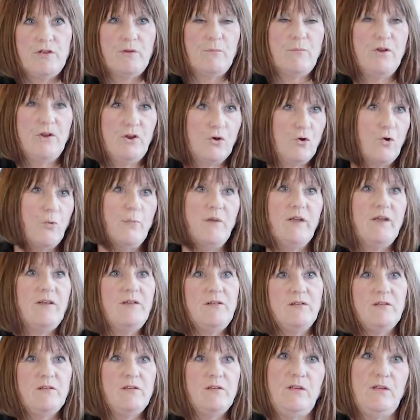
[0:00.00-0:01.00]
When you come
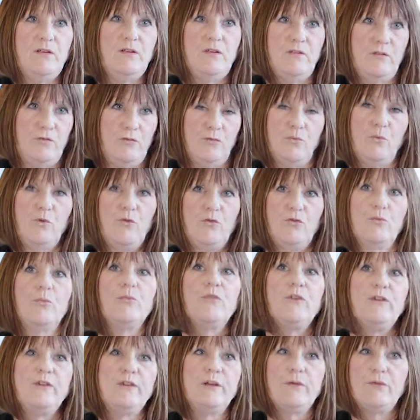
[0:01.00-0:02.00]
in, there's always
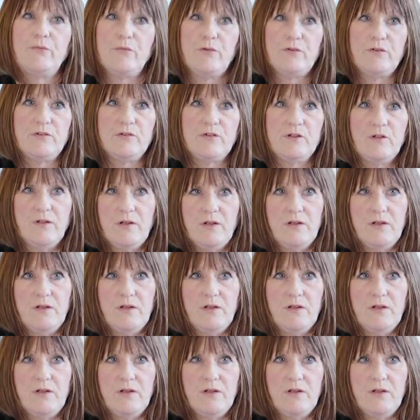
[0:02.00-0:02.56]
something different.